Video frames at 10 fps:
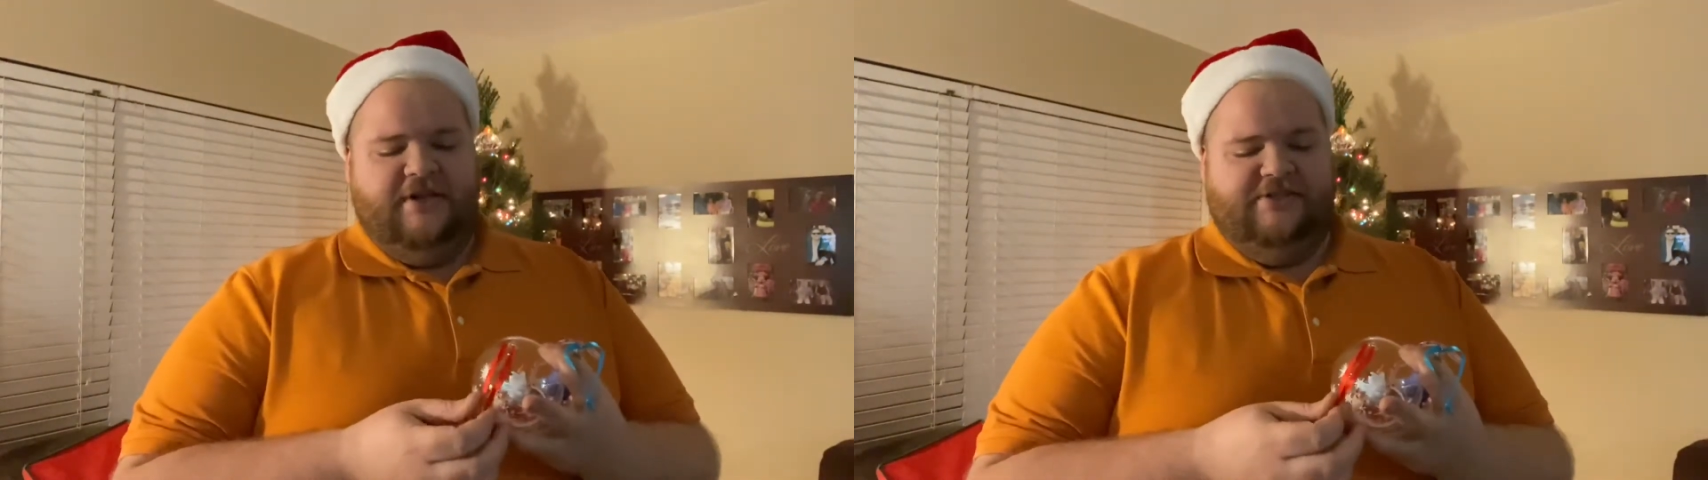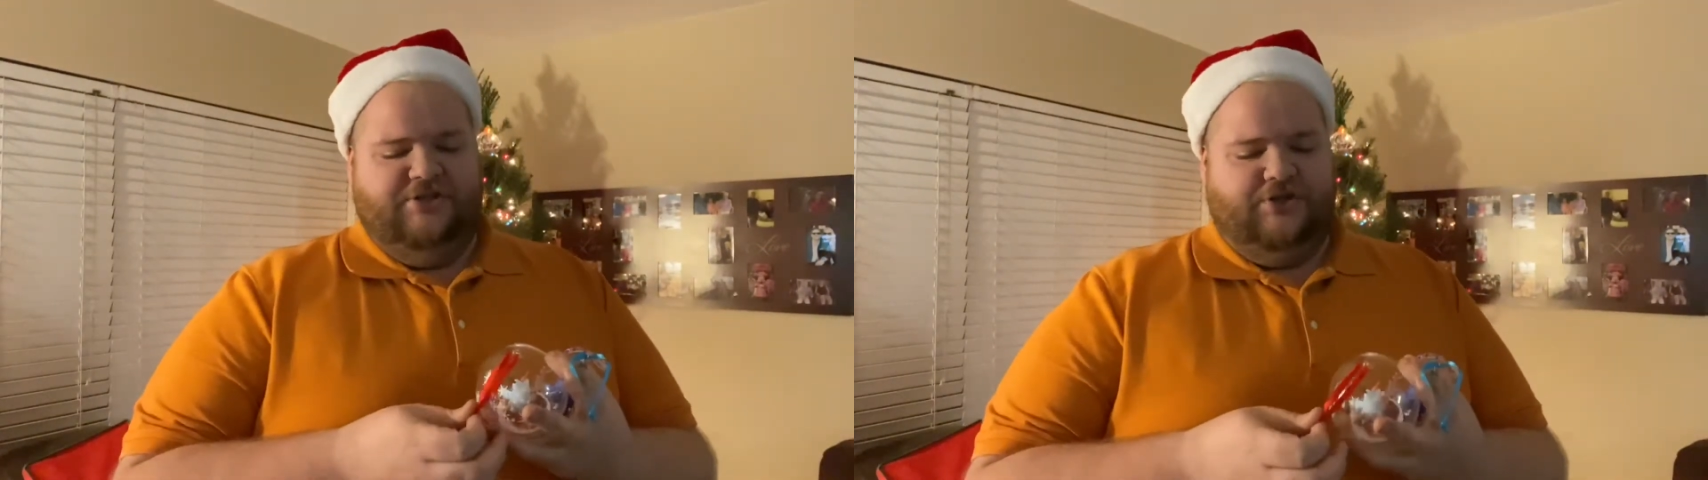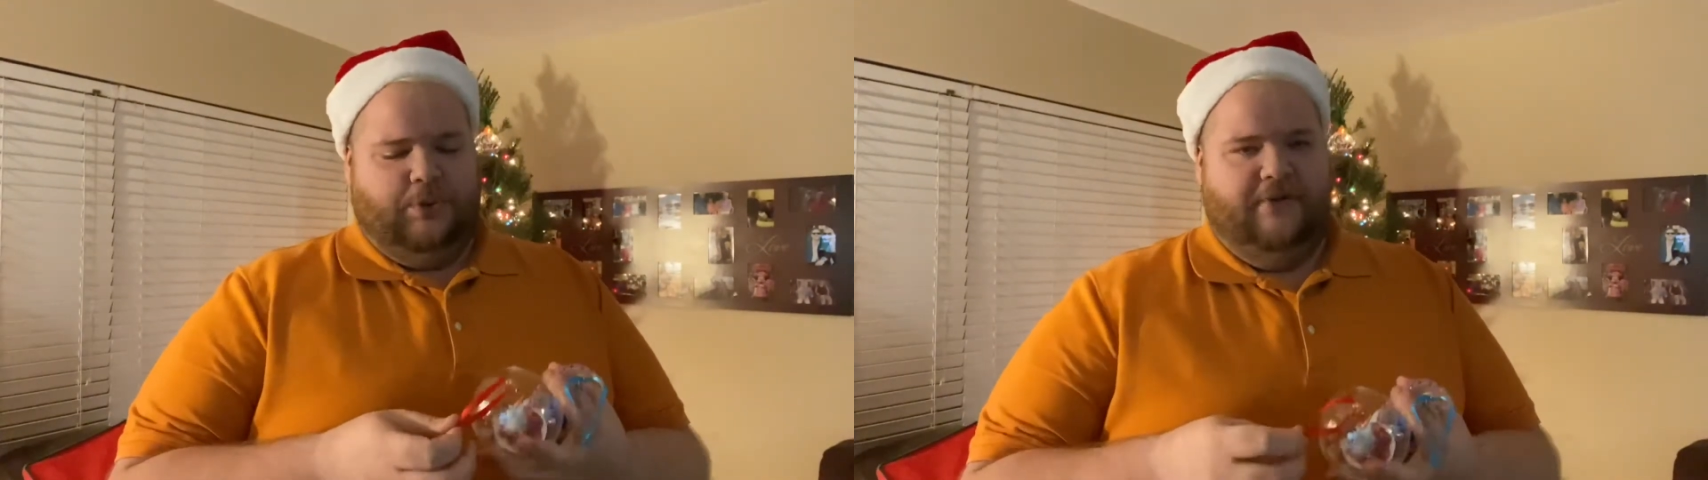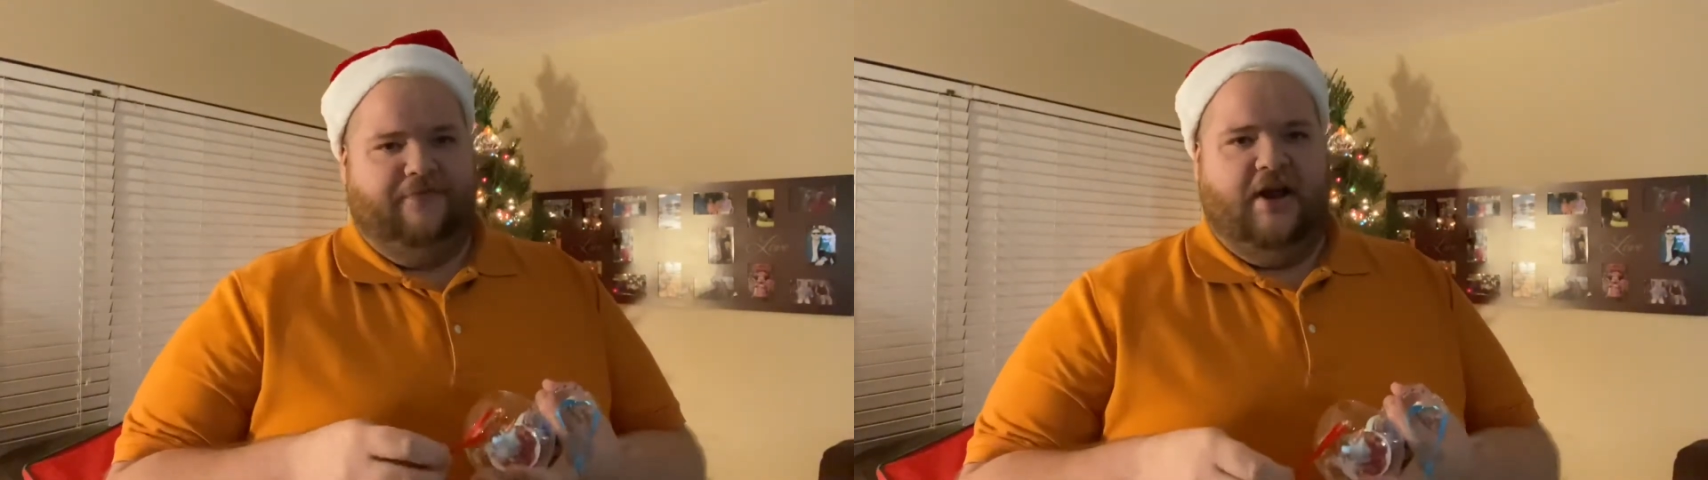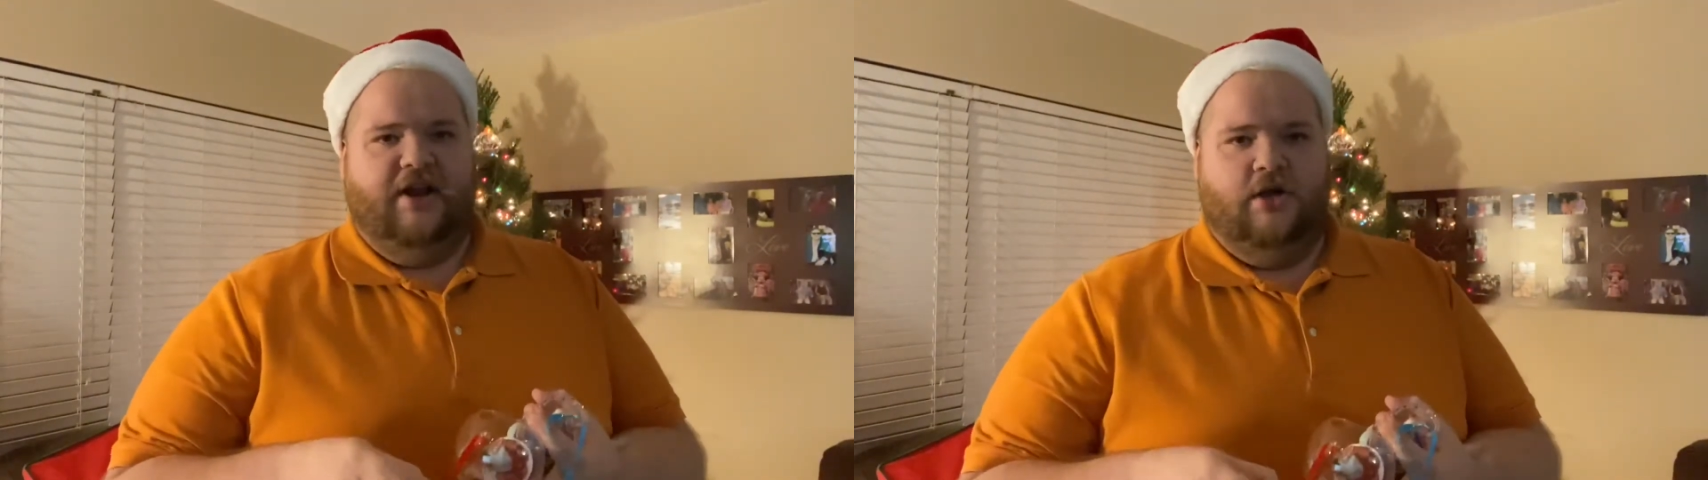Disney store for
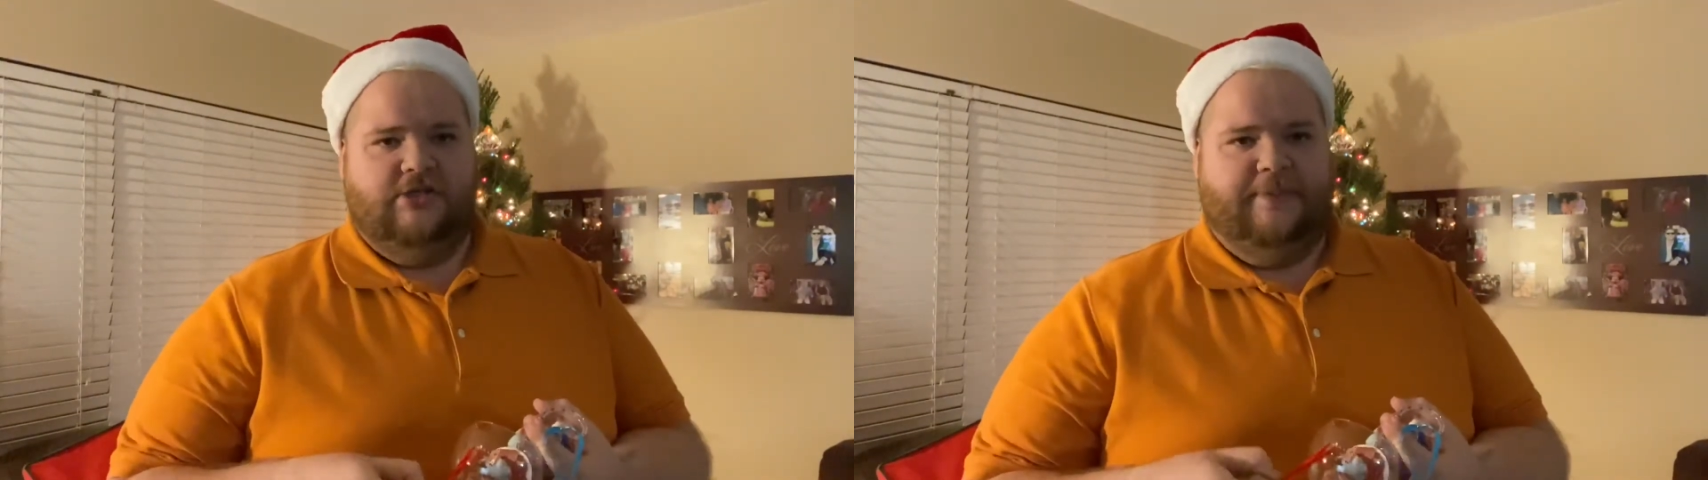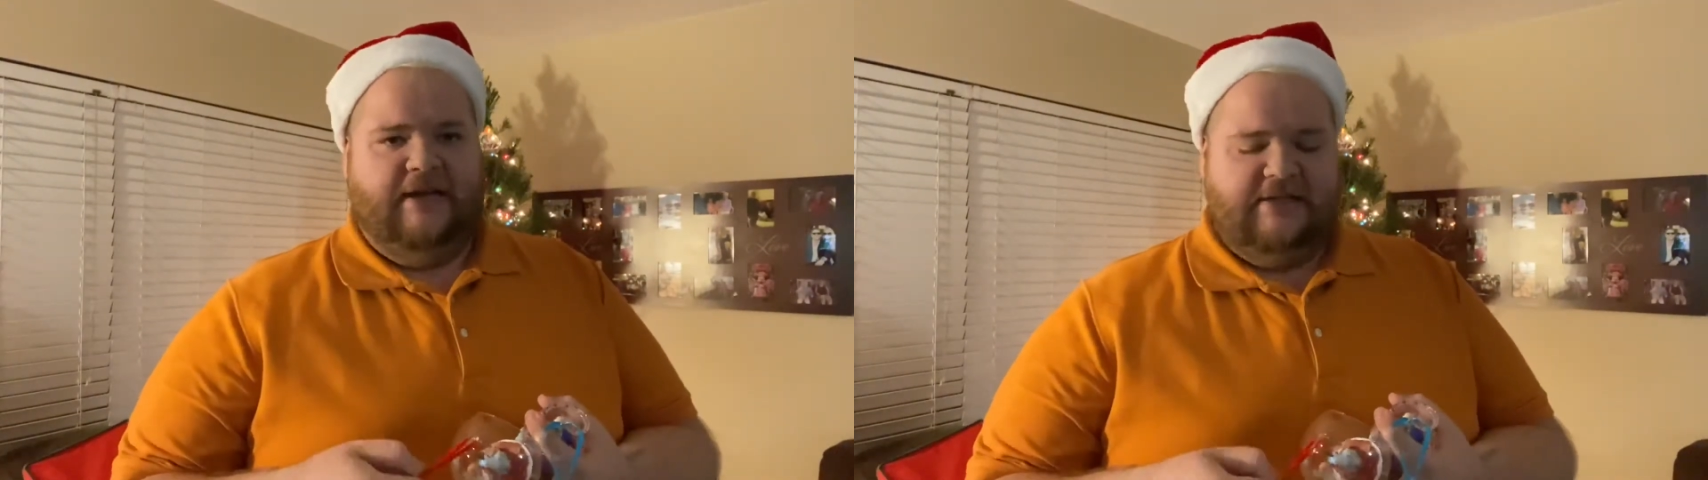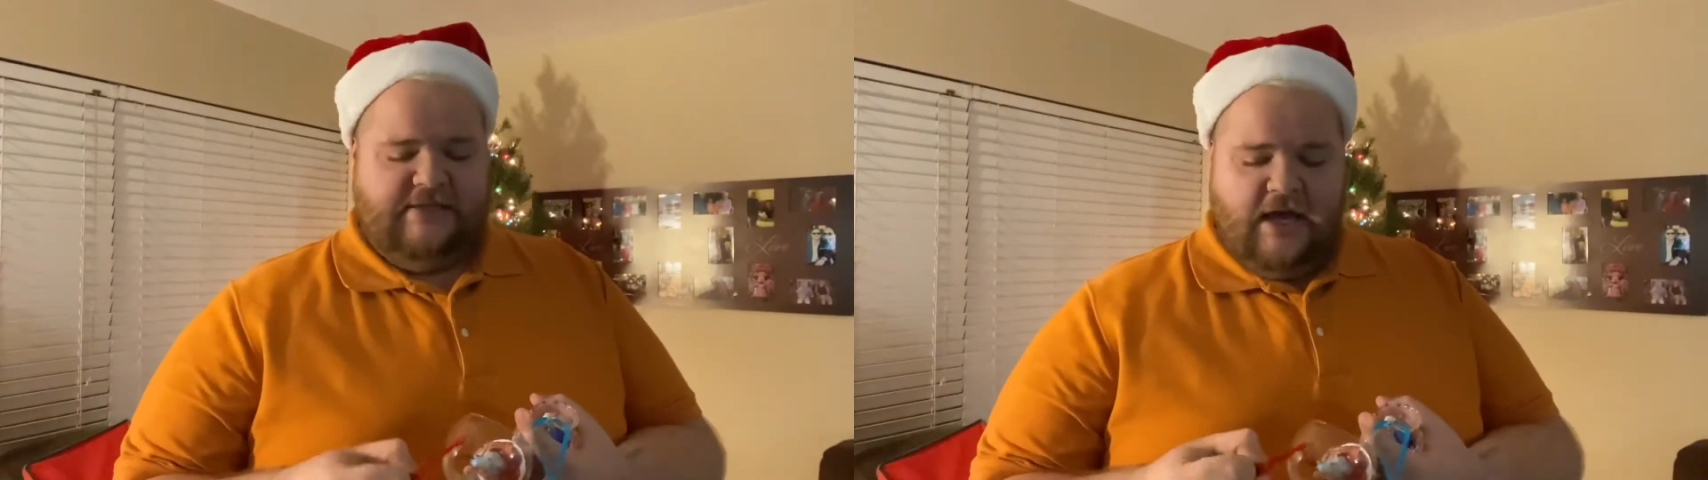$8 a piece